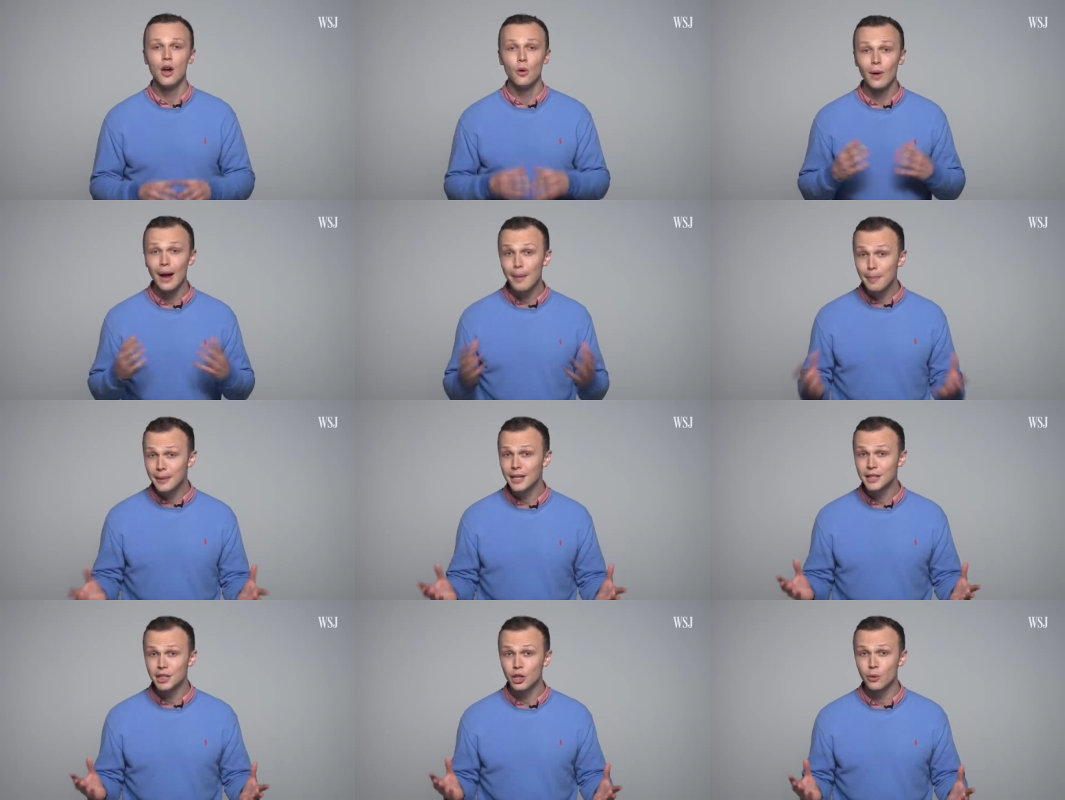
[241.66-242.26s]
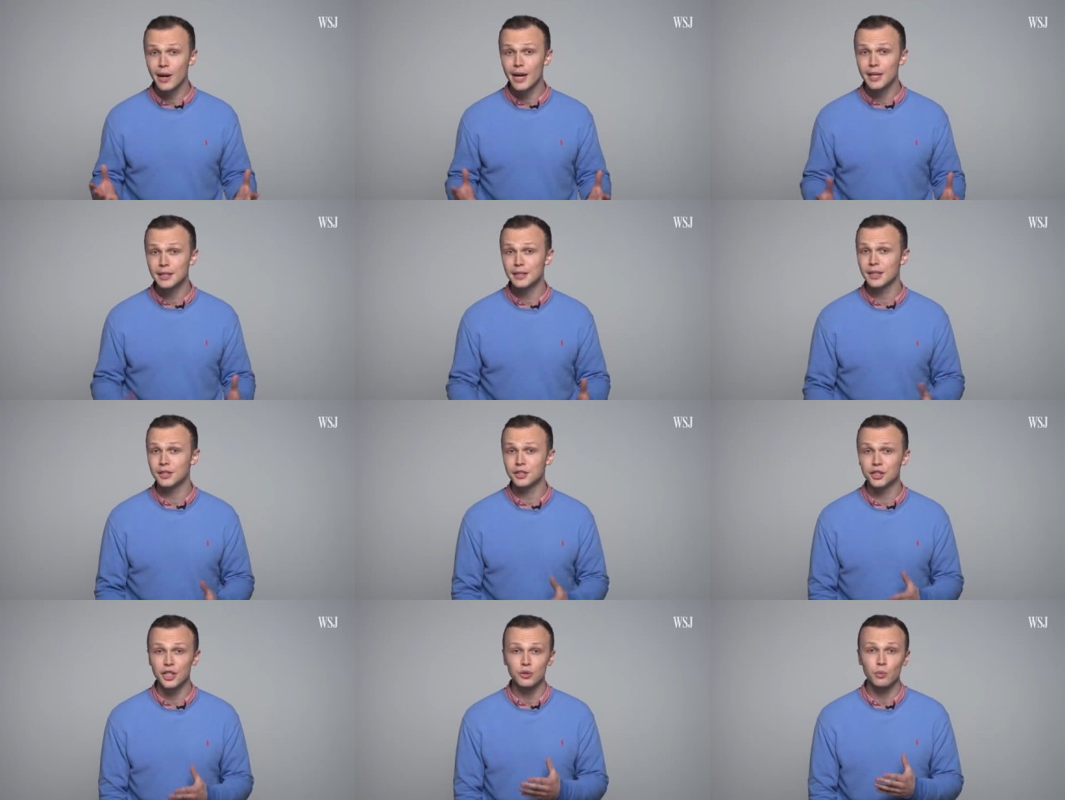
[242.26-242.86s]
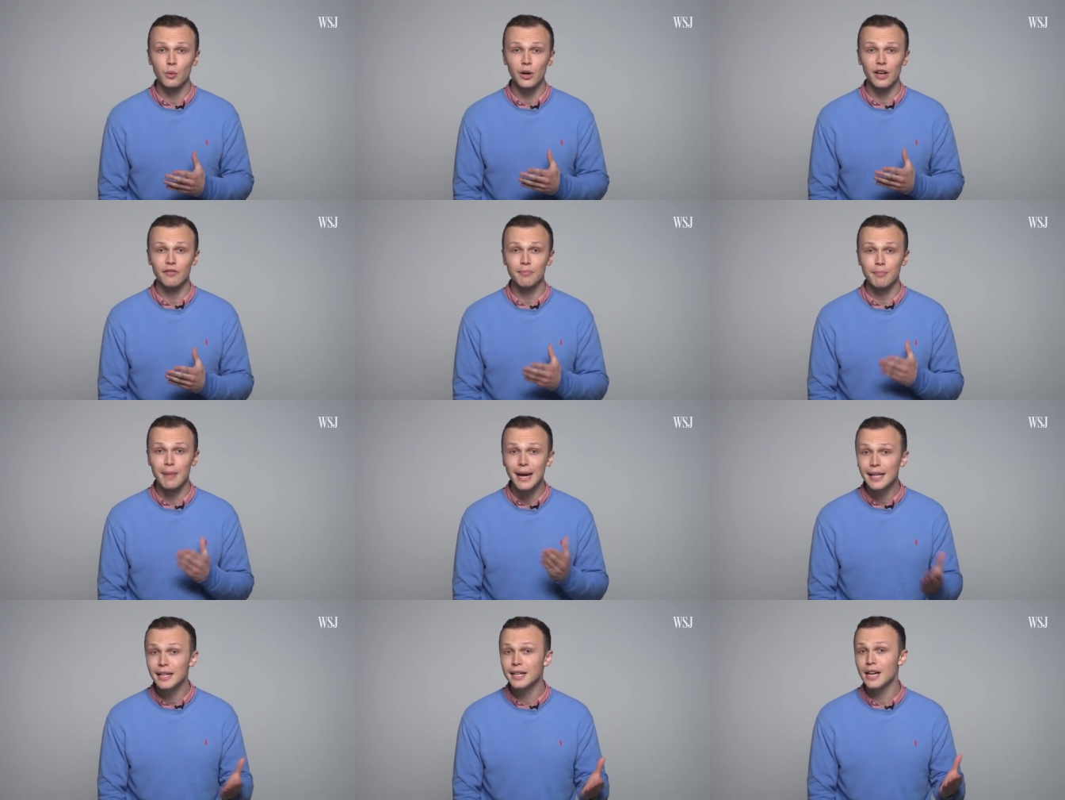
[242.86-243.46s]
Rapid SOS is just one of
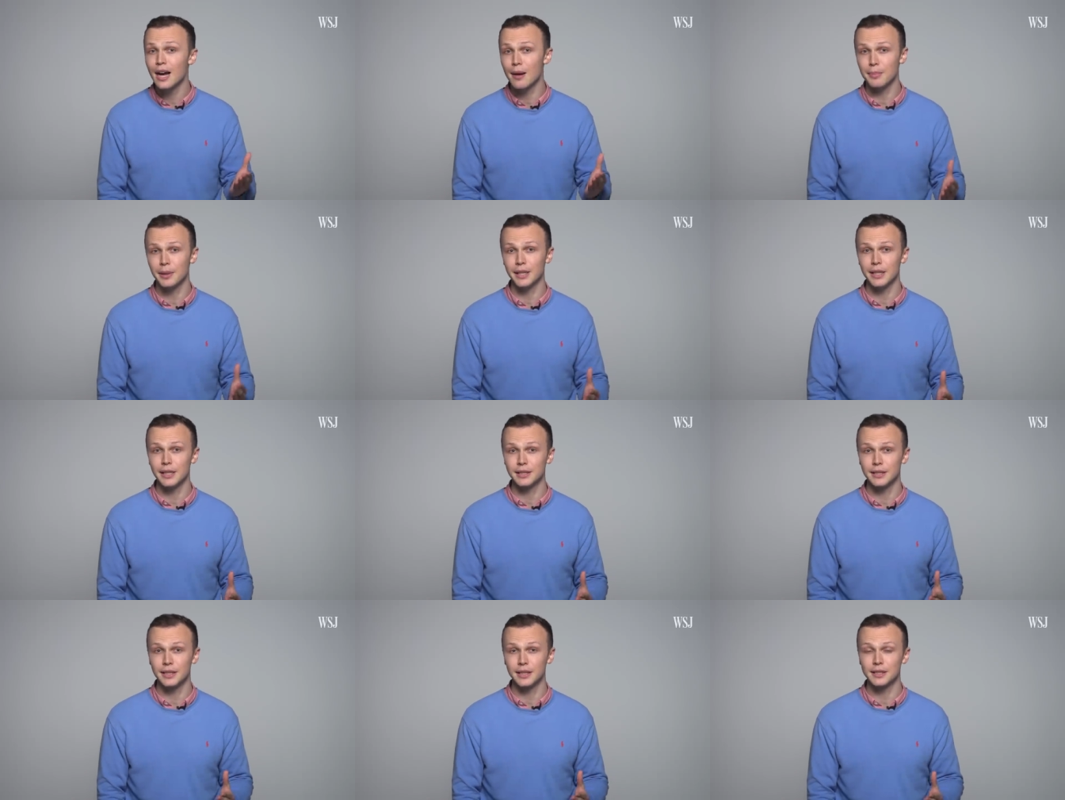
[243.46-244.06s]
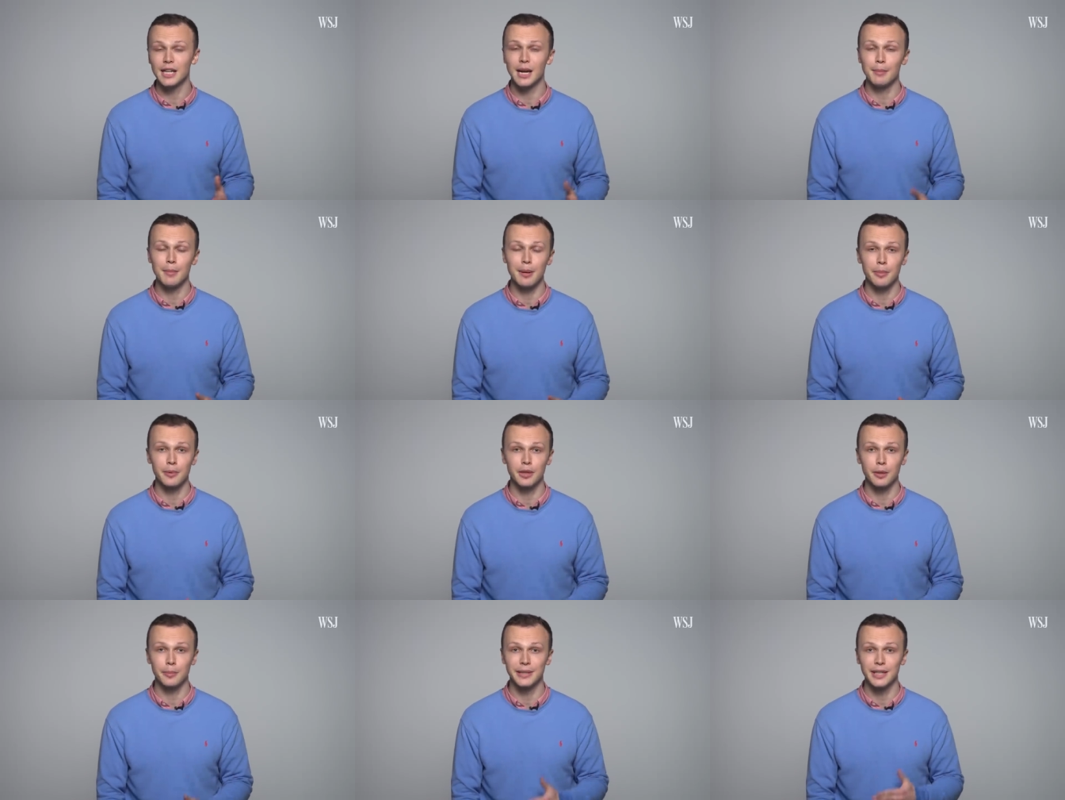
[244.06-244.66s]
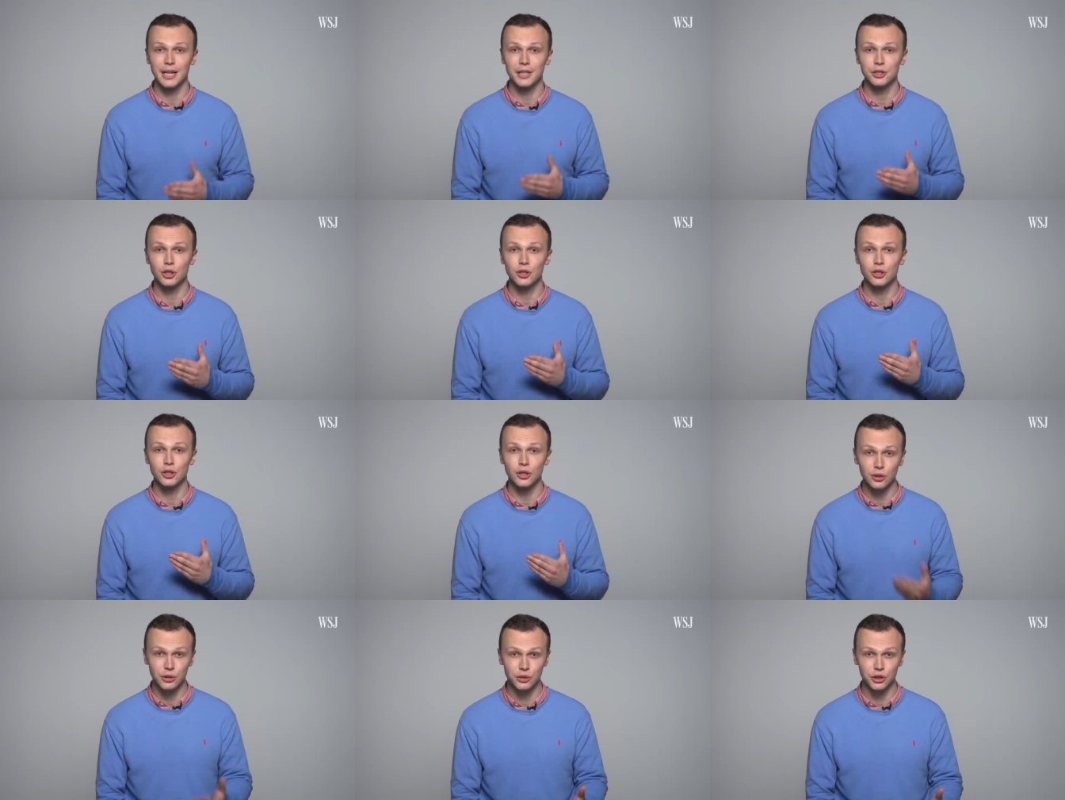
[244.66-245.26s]
many companies that's come up with a potential
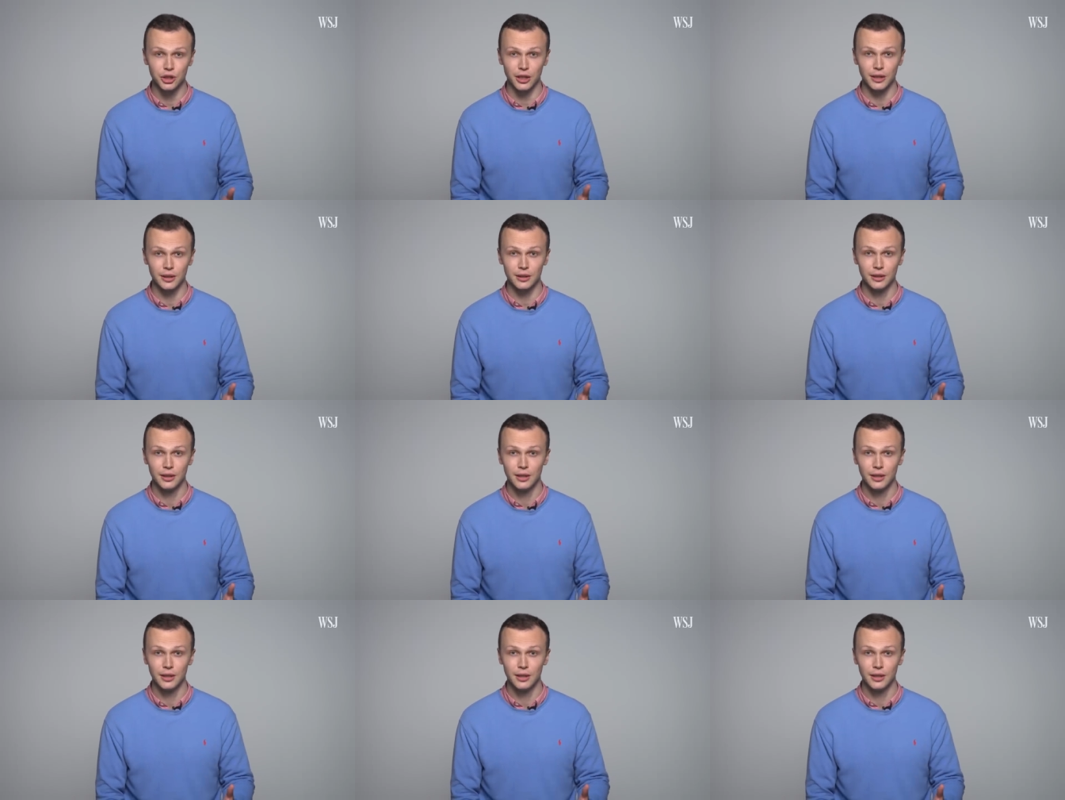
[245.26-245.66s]
solution.